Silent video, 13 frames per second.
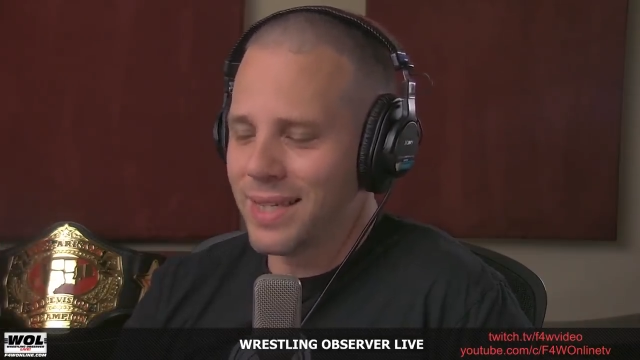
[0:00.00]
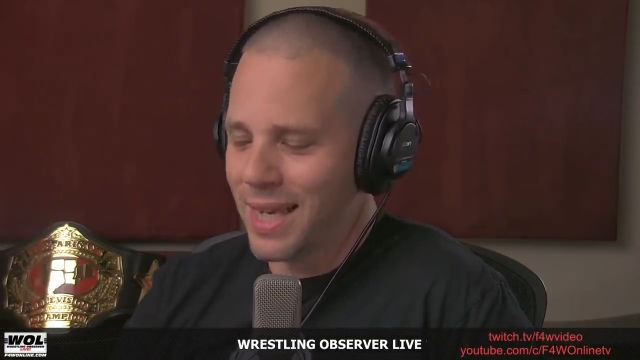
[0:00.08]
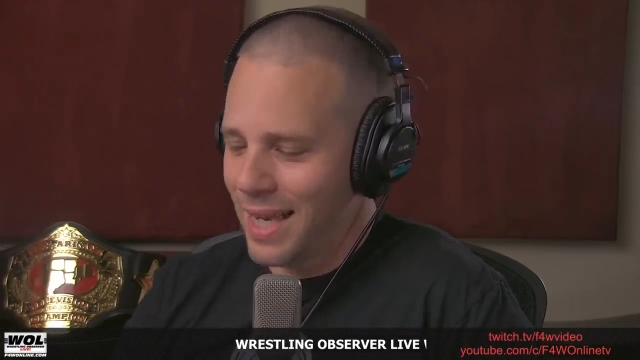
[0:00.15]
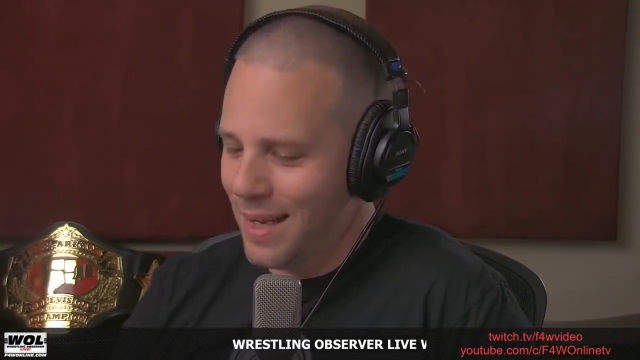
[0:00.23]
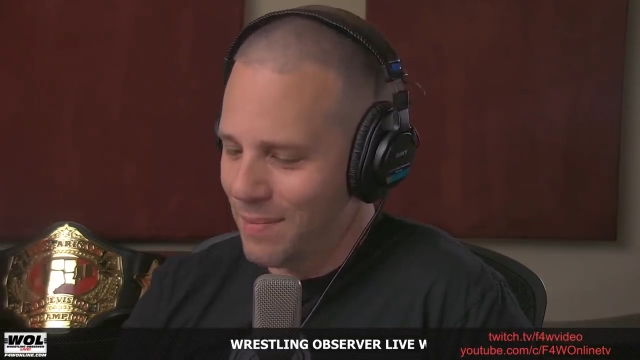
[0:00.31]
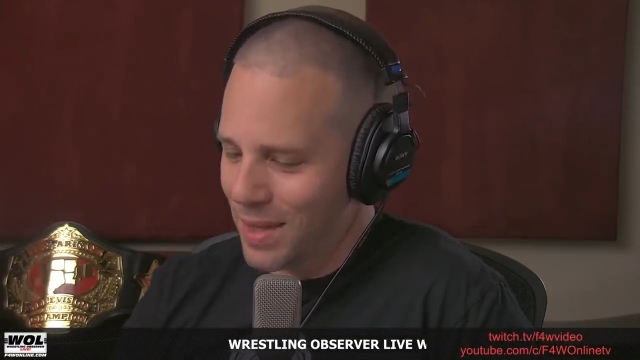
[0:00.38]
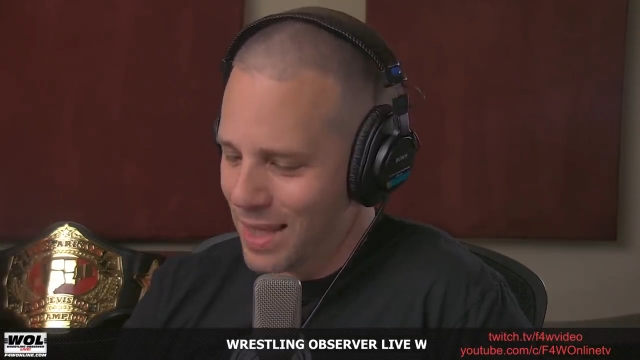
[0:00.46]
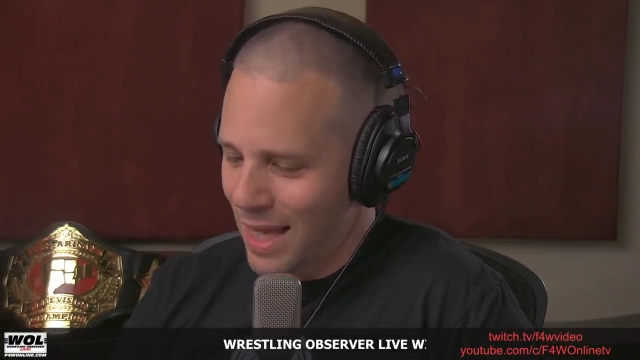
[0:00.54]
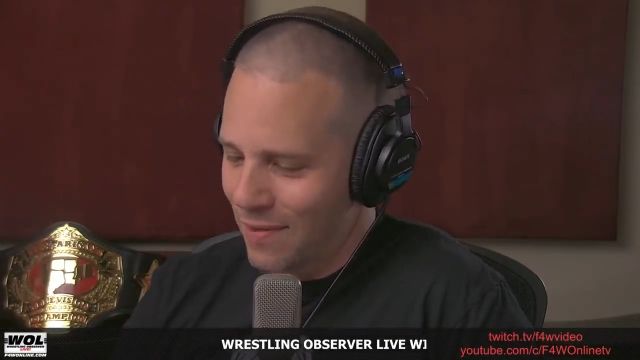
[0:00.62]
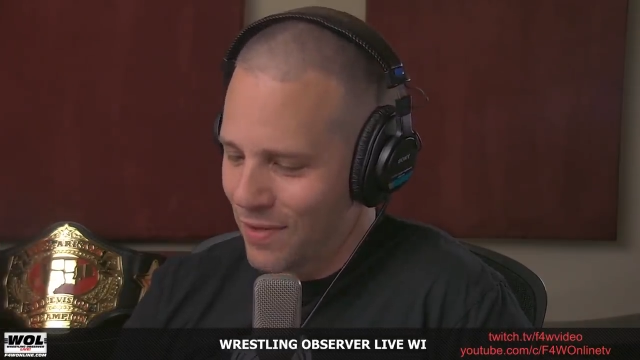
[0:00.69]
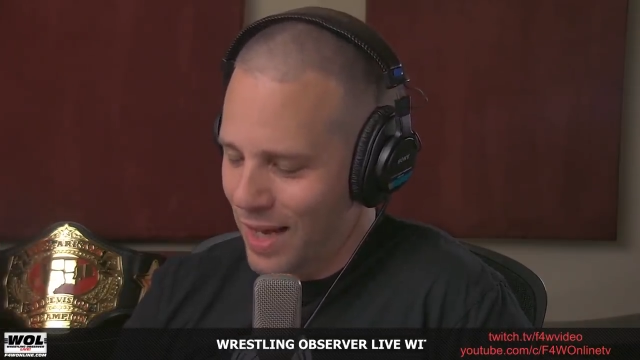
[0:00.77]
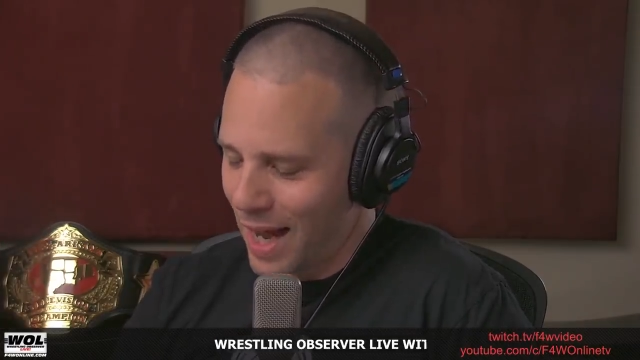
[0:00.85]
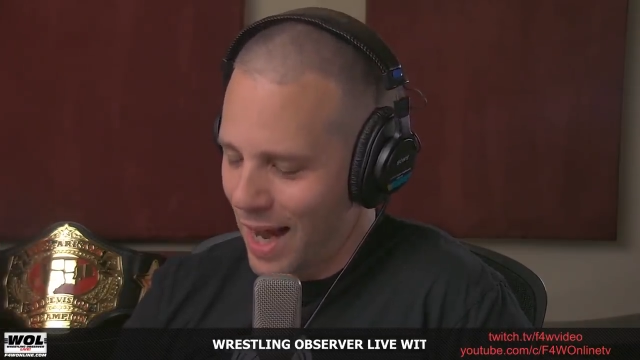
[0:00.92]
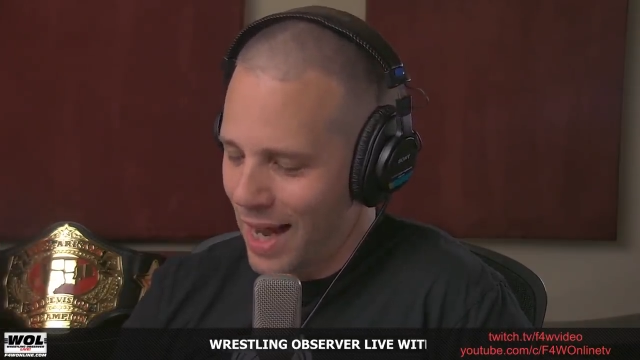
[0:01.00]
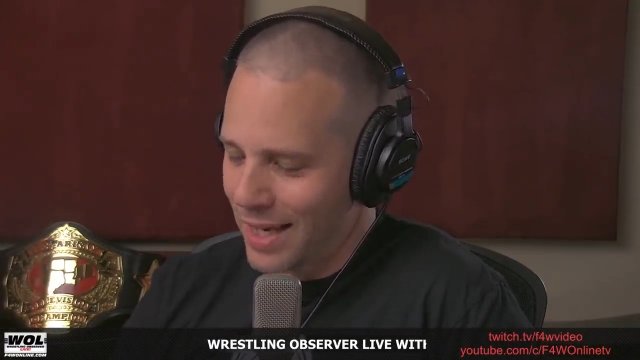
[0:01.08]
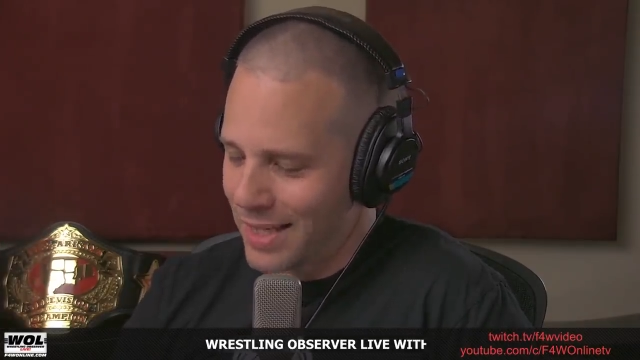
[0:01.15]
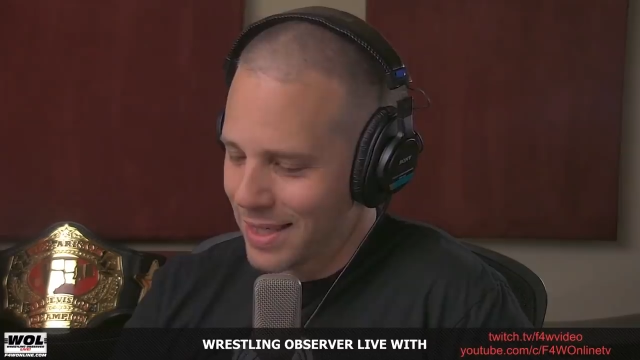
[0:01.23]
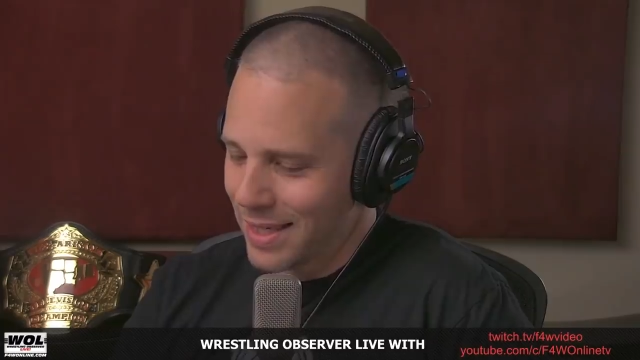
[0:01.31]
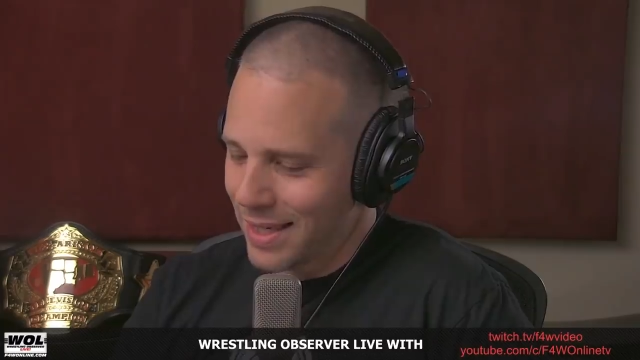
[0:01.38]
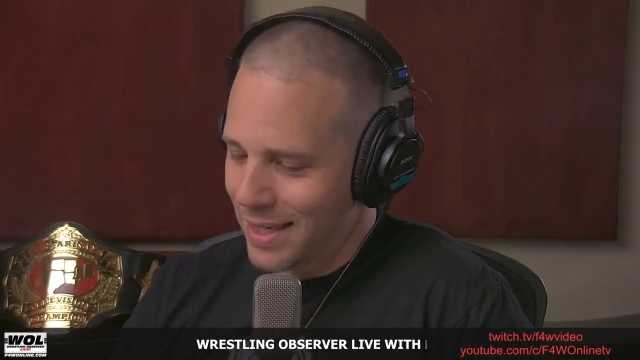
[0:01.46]
team that they've
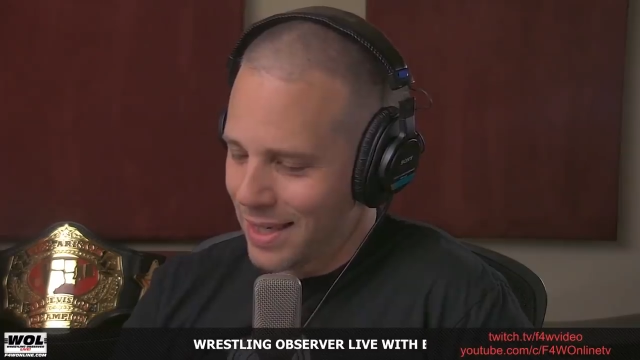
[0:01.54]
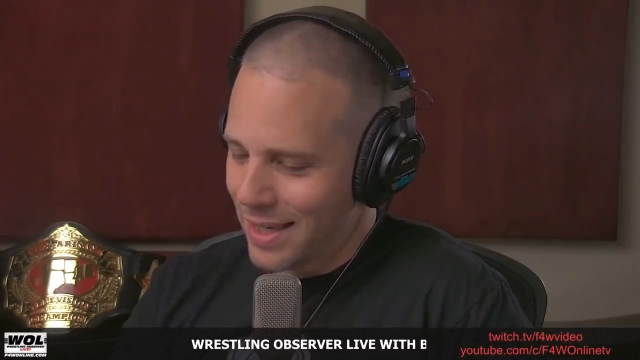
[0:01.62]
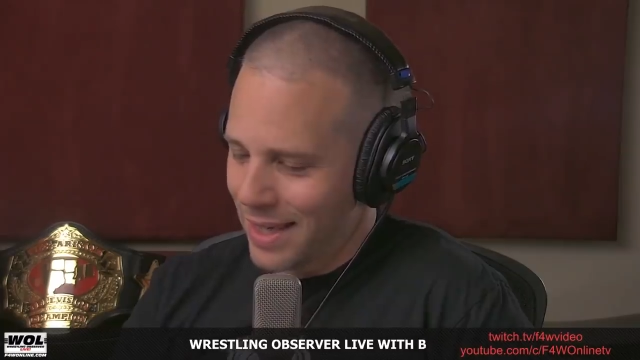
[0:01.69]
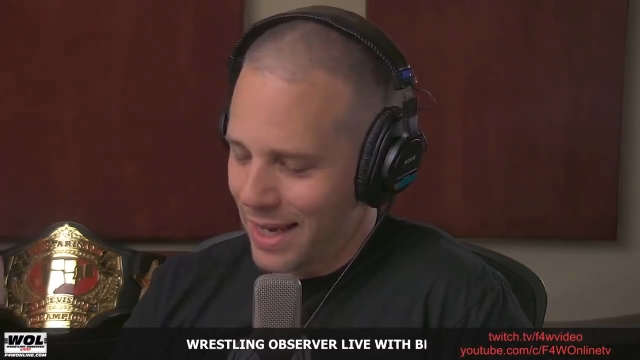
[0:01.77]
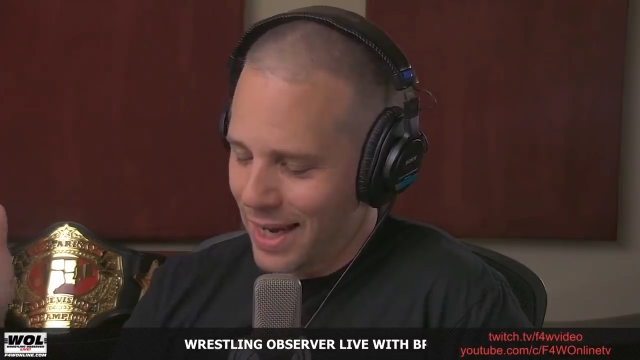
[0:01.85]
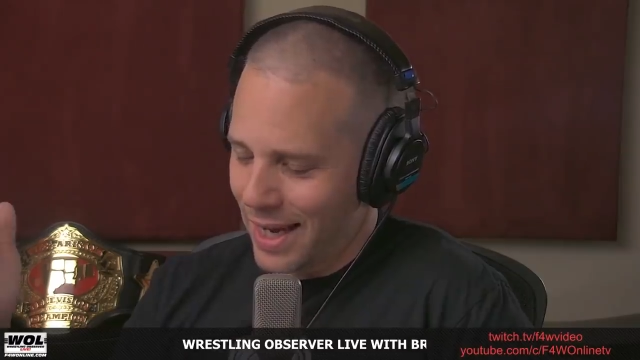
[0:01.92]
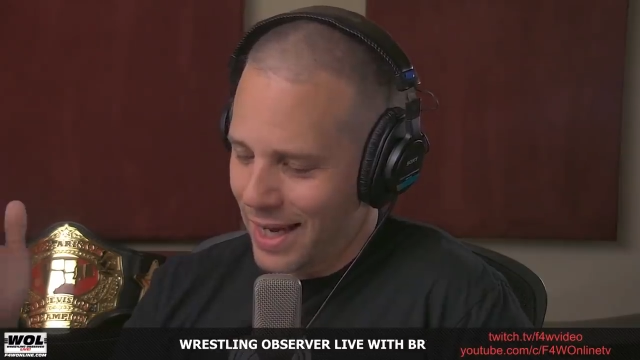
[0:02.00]
got, yeah.